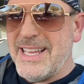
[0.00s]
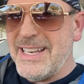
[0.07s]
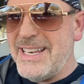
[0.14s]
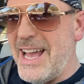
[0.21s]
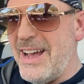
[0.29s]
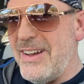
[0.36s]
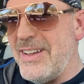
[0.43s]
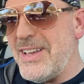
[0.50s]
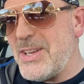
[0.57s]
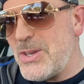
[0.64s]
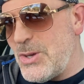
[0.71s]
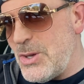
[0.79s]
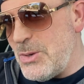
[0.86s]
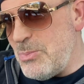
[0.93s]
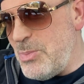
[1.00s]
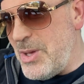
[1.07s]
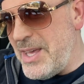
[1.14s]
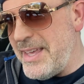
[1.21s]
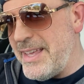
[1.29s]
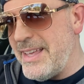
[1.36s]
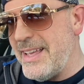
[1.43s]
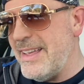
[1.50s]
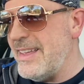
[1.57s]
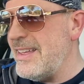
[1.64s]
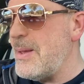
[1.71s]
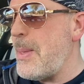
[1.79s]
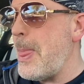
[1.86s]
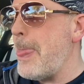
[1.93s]
Now, it could be
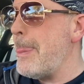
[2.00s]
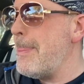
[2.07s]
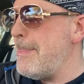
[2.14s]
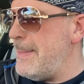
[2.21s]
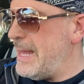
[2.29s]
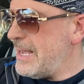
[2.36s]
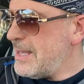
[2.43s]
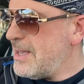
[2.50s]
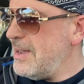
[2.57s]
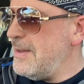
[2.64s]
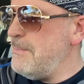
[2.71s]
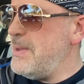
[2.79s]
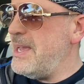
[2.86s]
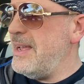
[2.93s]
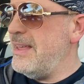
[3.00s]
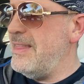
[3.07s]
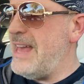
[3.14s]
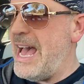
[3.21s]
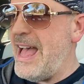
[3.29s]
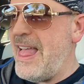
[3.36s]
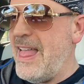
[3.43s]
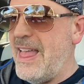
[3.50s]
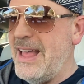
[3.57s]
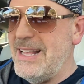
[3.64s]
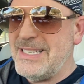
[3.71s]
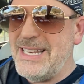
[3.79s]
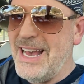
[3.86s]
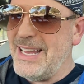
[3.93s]
that
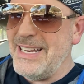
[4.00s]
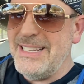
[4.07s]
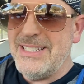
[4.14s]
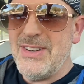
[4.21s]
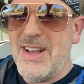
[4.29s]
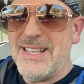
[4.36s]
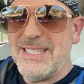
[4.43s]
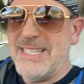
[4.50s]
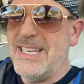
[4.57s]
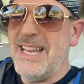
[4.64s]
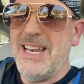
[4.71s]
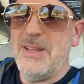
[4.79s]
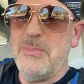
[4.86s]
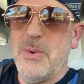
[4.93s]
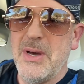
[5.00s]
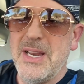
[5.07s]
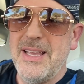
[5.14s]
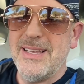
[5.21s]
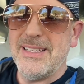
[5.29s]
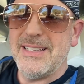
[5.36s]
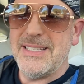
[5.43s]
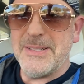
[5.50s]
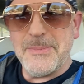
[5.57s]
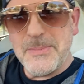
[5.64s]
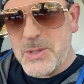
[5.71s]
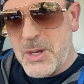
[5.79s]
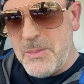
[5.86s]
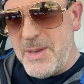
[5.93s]
it's not interesting to anybody.
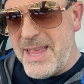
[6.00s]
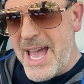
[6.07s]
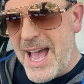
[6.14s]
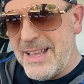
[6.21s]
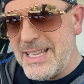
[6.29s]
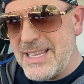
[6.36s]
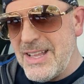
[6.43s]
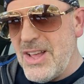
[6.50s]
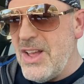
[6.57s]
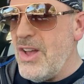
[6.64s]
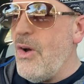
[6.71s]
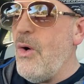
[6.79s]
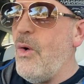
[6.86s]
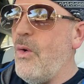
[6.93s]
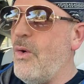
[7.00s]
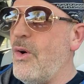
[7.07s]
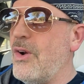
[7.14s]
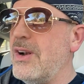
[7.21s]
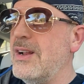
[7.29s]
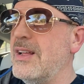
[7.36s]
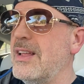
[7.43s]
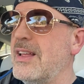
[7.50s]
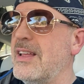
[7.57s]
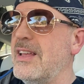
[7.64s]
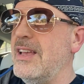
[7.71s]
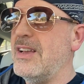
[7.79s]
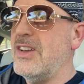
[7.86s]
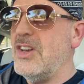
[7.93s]
Could be that. Or
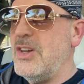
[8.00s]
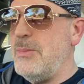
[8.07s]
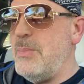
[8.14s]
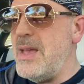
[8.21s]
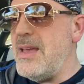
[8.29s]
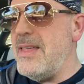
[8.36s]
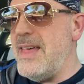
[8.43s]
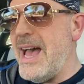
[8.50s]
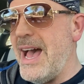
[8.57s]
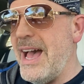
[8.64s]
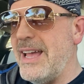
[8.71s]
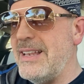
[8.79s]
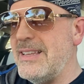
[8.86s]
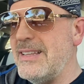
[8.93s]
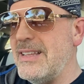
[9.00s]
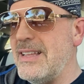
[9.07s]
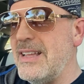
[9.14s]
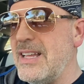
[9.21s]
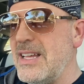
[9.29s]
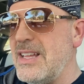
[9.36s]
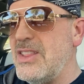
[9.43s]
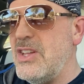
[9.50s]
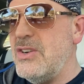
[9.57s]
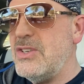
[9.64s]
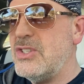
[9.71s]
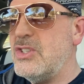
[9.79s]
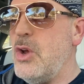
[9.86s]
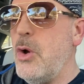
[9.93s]
it could be that there's
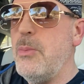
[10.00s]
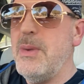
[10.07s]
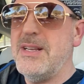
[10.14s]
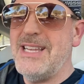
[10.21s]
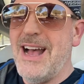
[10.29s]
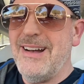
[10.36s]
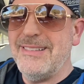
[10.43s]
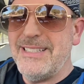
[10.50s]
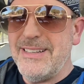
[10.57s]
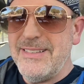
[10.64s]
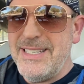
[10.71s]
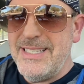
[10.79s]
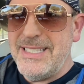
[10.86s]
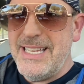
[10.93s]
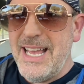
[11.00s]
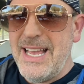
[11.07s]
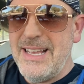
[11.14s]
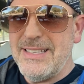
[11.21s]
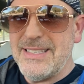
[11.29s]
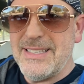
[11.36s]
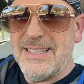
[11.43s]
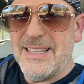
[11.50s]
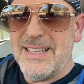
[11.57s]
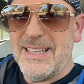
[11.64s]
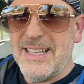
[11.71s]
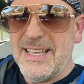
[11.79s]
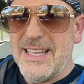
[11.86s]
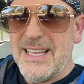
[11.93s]
so much out there these days
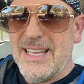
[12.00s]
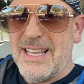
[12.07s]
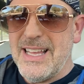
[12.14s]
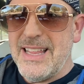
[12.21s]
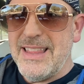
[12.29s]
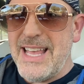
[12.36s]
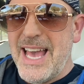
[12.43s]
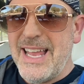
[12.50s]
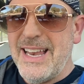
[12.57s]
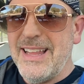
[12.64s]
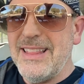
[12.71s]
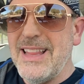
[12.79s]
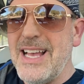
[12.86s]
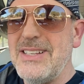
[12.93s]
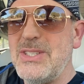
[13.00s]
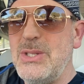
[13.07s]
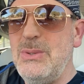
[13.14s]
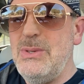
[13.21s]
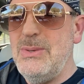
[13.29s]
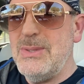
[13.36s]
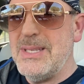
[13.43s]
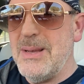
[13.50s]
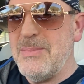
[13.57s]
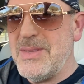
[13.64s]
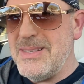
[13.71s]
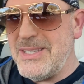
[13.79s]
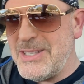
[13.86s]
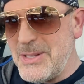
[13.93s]
that unless you do
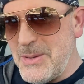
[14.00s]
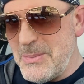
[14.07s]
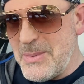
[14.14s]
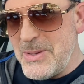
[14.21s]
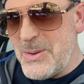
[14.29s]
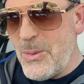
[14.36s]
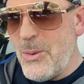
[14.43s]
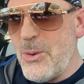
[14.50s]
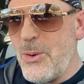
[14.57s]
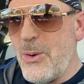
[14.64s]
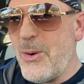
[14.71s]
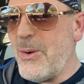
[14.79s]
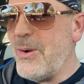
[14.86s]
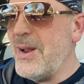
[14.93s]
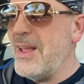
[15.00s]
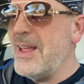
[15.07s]
something stupid or